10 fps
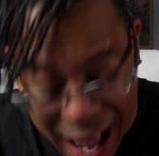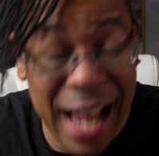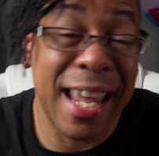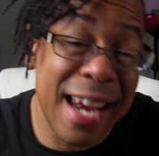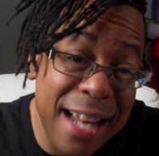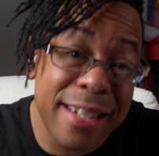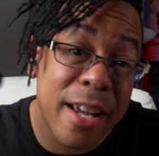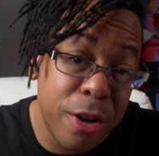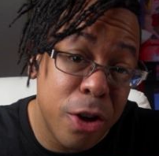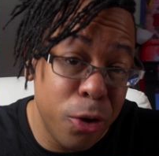I cannot
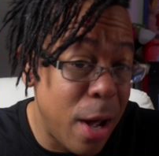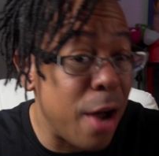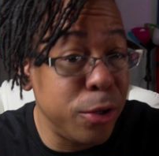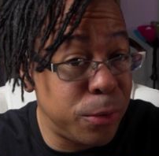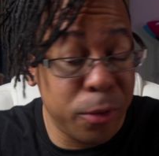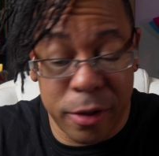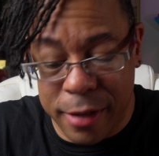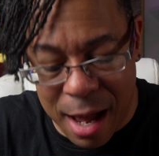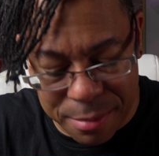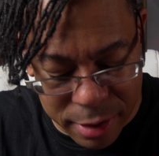tell you how useful this
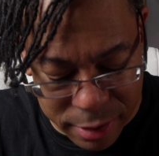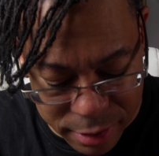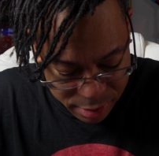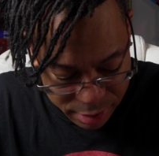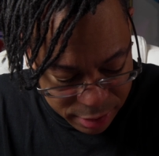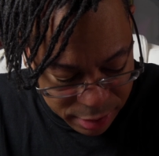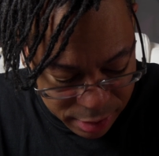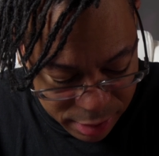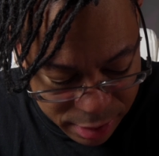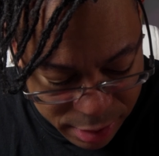app is. Let's
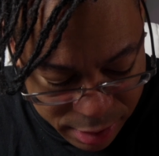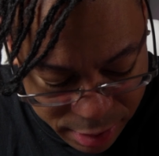see.